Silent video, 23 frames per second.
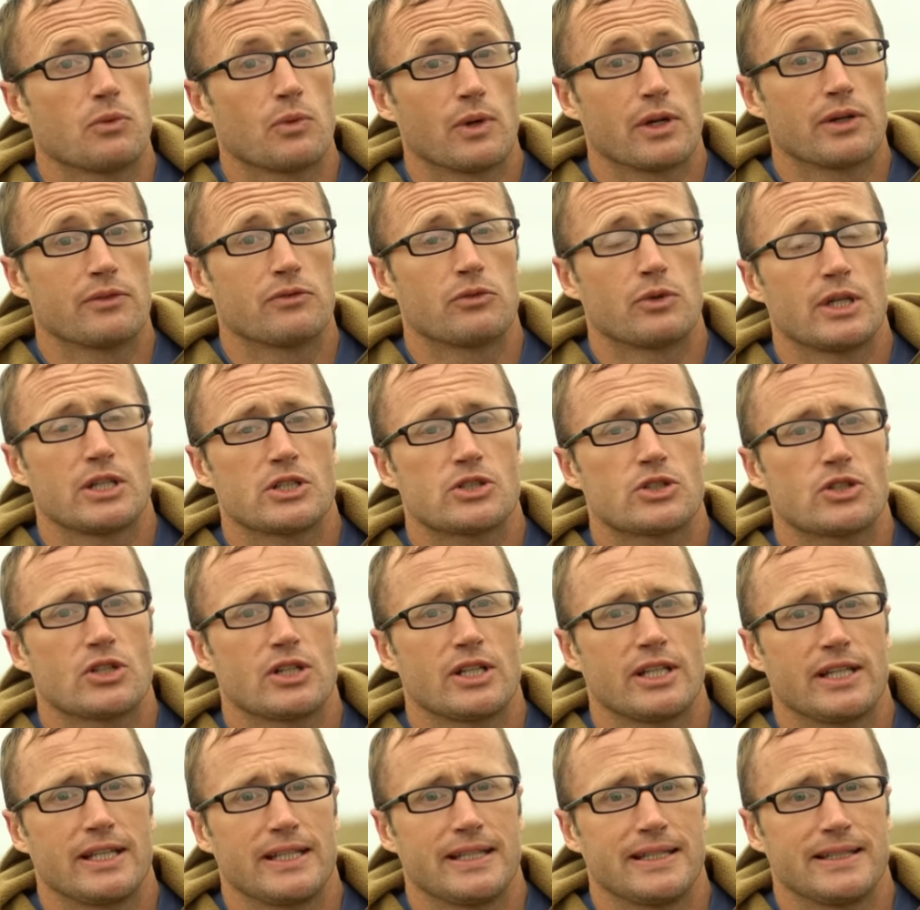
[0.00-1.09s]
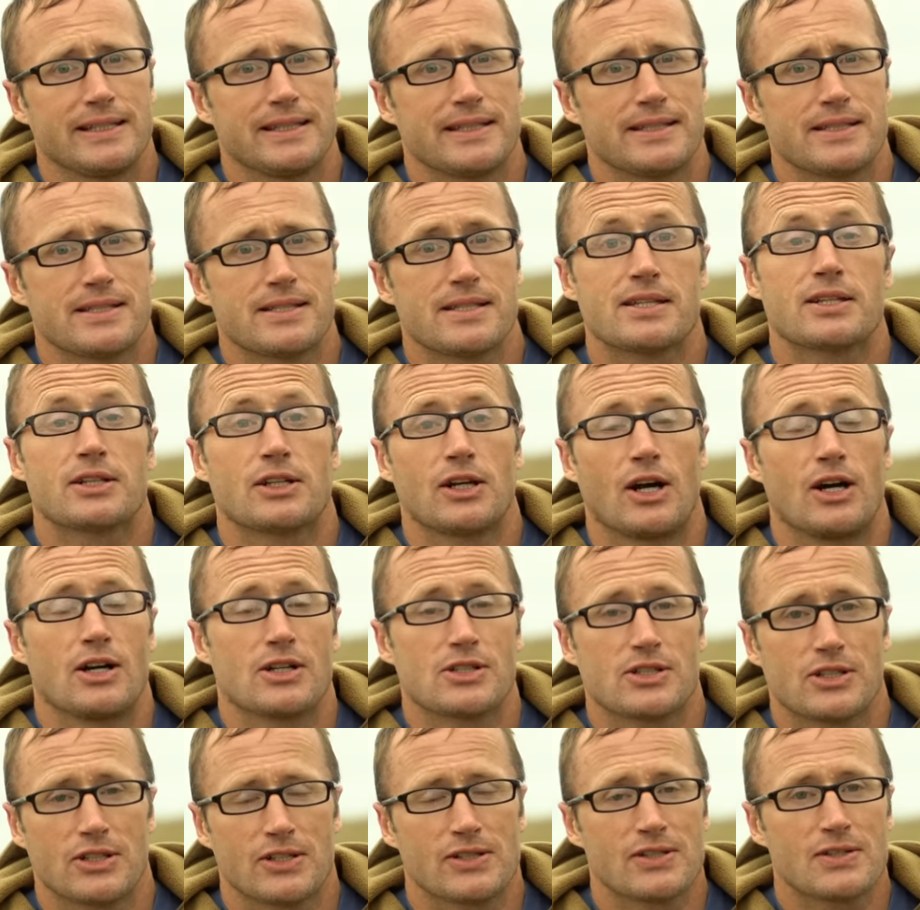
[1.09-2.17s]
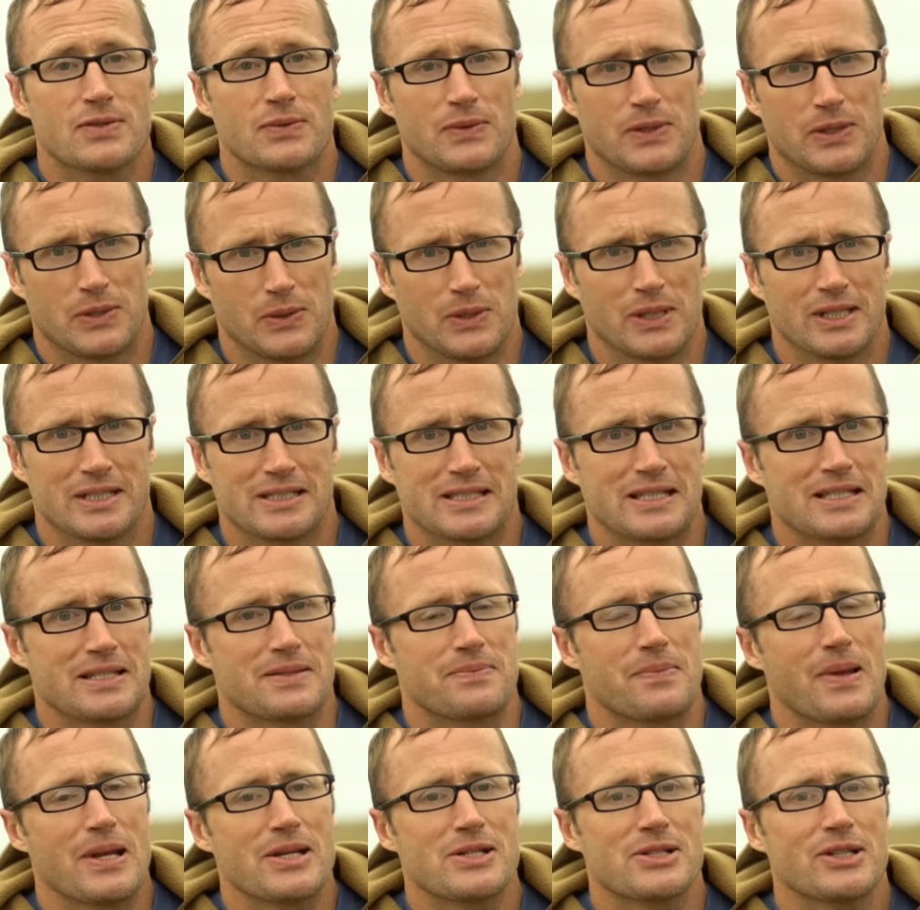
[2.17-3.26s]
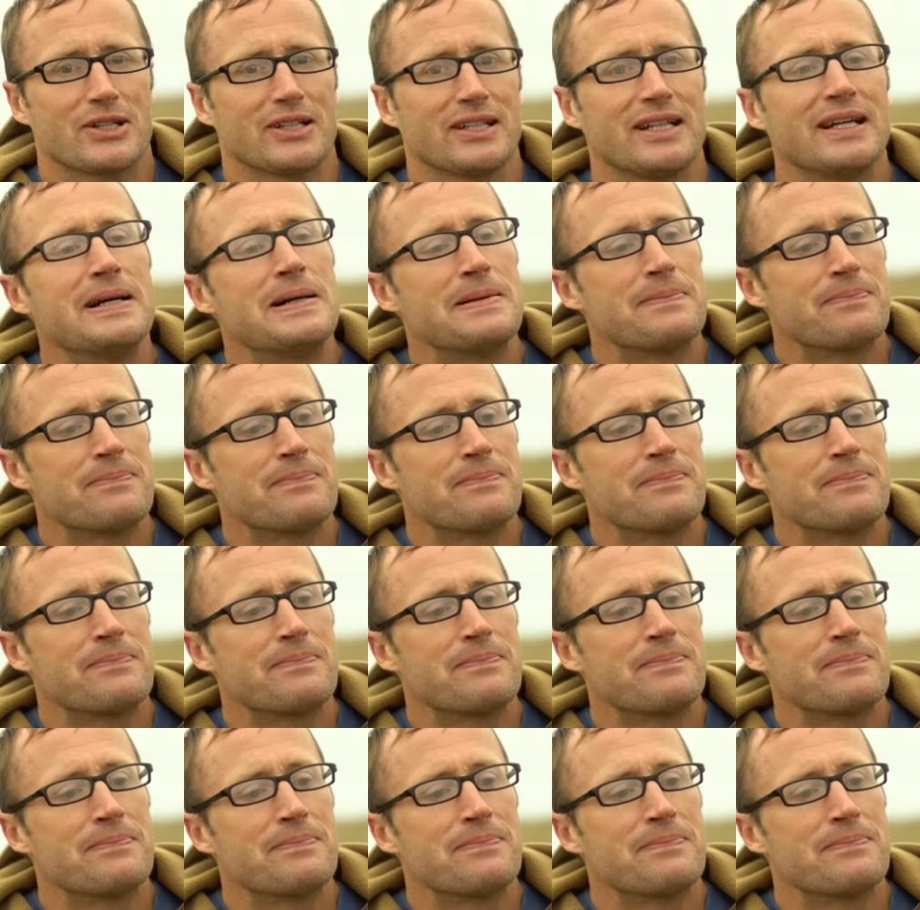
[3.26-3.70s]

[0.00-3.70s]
One of which is conscious recoil anticipation.